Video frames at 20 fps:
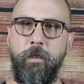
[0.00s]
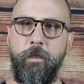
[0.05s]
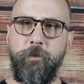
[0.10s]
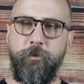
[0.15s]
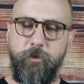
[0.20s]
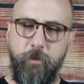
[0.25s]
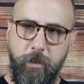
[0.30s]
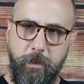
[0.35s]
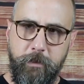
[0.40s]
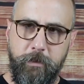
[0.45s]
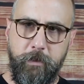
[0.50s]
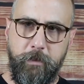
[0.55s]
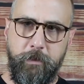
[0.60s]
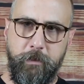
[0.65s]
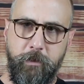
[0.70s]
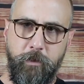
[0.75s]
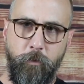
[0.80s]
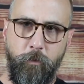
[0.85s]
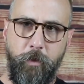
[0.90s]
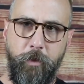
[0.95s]
Jesus
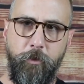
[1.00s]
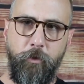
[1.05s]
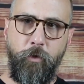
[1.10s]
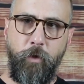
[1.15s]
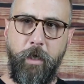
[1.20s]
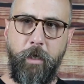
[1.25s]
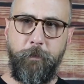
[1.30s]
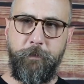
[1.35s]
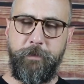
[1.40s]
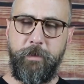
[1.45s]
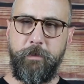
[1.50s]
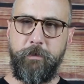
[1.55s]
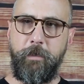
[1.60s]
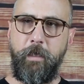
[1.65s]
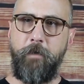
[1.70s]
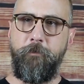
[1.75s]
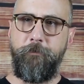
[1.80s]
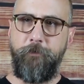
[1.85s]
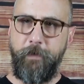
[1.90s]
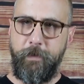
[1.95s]
is the one who helps us
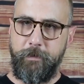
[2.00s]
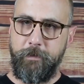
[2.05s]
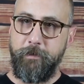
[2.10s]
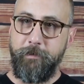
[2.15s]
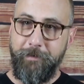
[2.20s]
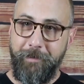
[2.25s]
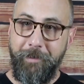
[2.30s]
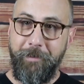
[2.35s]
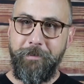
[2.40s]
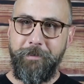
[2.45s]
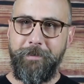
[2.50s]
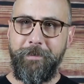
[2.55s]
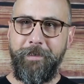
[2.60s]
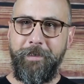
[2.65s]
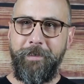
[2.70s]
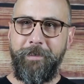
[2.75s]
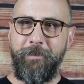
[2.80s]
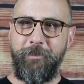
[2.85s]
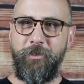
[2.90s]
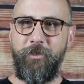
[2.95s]
and fixes us,
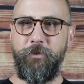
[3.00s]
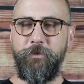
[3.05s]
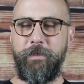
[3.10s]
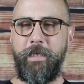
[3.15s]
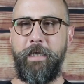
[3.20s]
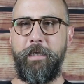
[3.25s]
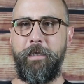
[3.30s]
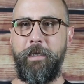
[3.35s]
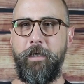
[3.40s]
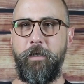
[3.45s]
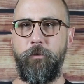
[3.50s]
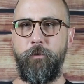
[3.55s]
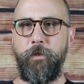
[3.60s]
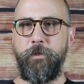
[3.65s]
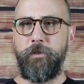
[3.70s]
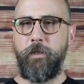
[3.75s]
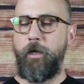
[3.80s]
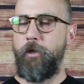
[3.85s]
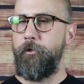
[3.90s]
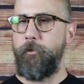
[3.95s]
to use that
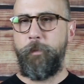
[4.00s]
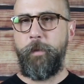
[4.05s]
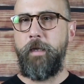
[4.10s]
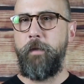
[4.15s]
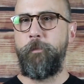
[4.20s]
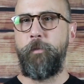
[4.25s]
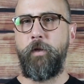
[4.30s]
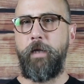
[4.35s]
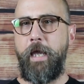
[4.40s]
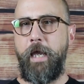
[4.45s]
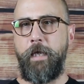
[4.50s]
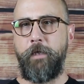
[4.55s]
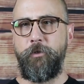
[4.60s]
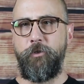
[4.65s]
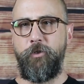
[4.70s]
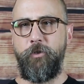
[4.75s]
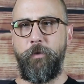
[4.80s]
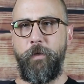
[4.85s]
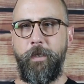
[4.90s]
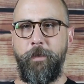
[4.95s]
language. Other people
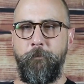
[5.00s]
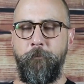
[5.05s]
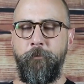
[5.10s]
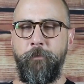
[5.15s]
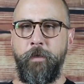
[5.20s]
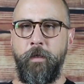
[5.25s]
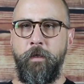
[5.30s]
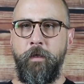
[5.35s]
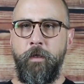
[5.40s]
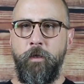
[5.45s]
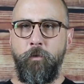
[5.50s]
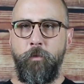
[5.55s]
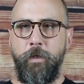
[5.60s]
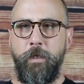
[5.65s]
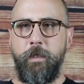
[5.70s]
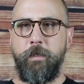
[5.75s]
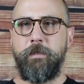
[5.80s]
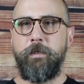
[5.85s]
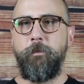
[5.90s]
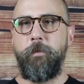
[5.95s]
can't do it. We
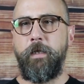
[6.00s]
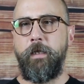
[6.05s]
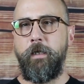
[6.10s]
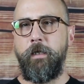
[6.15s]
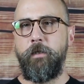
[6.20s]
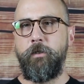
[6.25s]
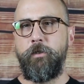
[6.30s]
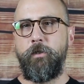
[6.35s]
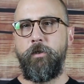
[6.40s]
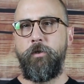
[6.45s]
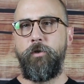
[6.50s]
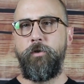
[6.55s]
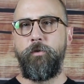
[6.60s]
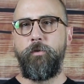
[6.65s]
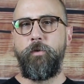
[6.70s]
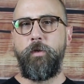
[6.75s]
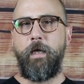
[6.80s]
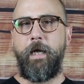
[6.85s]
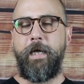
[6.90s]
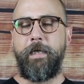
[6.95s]
need somebody
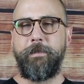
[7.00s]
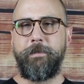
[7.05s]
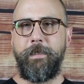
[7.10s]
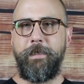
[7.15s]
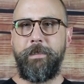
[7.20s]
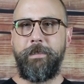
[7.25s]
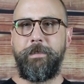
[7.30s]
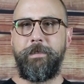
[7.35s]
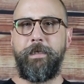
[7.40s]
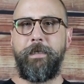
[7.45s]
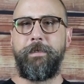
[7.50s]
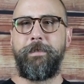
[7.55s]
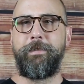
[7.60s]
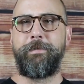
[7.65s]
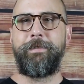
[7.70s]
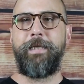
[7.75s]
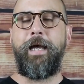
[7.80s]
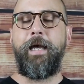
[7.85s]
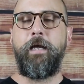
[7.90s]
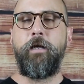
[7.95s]
who has a
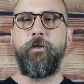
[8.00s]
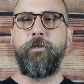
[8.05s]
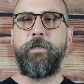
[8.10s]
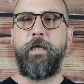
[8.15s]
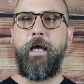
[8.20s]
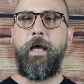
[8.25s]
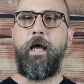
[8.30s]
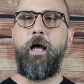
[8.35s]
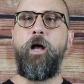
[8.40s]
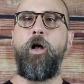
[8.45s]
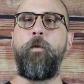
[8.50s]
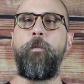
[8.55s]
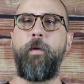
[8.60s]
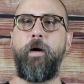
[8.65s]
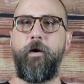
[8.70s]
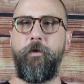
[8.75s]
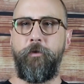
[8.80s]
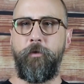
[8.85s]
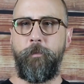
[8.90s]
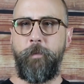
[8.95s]
desire to help
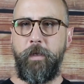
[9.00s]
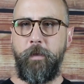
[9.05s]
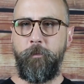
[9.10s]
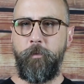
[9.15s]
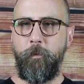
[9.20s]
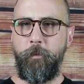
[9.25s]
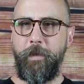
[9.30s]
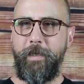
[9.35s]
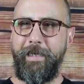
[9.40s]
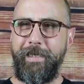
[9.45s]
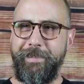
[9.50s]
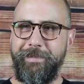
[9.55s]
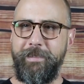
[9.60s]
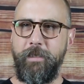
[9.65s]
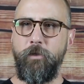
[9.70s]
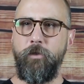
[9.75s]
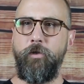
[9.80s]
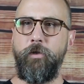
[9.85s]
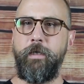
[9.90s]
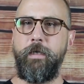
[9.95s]
other people, but
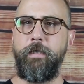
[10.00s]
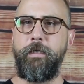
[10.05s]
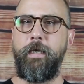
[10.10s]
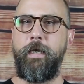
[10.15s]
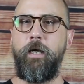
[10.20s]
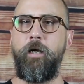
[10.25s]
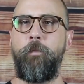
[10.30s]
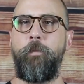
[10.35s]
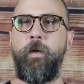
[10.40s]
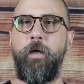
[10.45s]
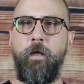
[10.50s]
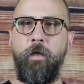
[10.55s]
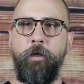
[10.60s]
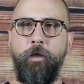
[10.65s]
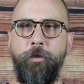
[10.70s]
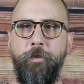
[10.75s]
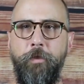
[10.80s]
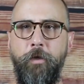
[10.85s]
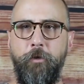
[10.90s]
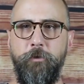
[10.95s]
isn't looking to help
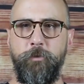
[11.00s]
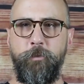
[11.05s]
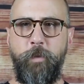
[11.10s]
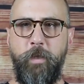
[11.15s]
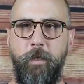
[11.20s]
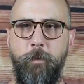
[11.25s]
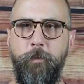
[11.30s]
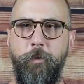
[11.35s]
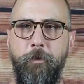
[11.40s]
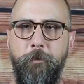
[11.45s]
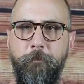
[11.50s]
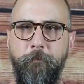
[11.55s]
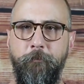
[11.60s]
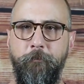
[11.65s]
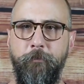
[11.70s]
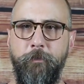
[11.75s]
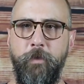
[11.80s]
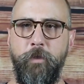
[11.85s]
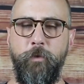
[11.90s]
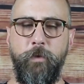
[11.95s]
those people.
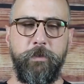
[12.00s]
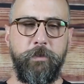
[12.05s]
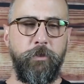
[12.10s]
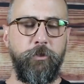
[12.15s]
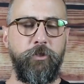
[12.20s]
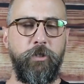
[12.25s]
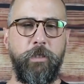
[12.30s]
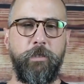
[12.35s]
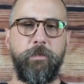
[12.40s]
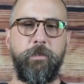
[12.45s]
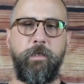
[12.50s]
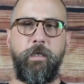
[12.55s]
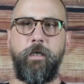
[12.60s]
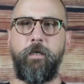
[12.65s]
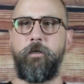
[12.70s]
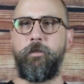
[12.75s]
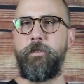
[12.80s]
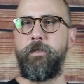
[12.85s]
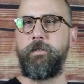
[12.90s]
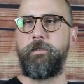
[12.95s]
Who isn't just
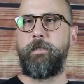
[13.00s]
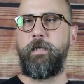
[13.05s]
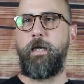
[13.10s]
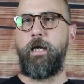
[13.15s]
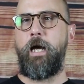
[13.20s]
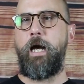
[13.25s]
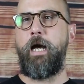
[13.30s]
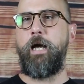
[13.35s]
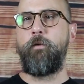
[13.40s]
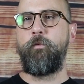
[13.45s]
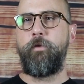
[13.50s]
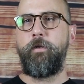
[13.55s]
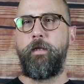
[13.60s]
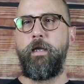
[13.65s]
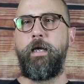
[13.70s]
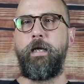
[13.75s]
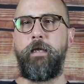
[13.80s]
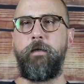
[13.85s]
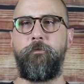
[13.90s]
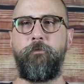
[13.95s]
there to say, I would
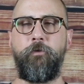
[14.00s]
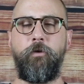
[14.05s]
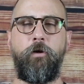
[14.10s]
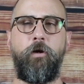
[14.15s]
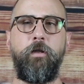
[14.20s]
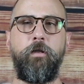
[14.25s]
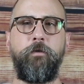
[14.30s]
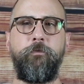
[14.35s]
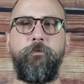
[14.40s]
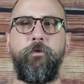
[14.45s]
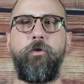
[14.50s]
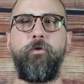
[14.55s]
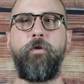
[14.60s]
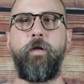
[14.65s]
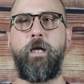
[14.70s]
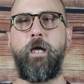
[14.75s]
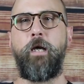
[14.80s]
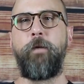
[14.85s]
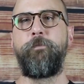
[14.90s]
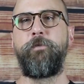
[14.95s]
like for all of you to
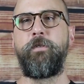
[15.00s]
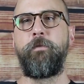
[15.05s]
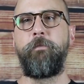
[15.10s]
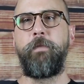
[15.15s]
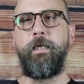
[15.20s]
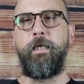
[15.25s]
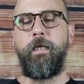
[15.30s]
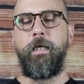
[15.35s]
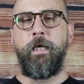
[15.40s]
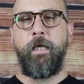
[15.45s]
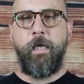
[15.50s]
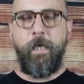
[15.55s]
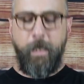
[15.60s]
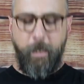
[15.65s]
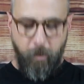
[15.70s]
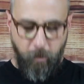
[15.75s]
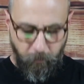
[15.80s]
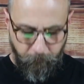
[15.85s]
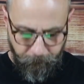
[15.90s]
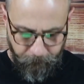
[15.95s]
come to me
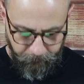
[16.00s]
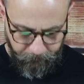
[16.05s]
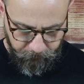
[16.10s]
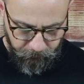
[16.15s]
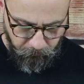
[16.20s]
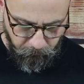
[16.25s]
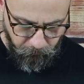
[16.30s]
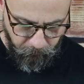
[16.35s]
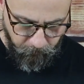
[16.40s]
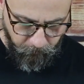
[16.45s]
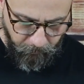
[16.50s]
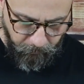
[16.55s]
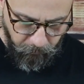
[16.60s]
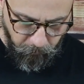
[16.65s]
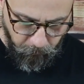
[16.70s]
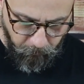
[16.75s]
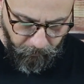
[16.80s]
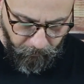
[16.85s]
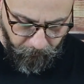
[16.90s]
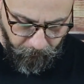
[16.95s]
and I'll fix you and make
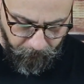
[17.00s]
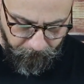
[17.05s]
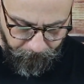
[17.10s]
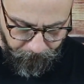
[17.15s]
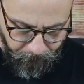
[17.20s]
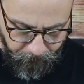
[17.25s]
you better.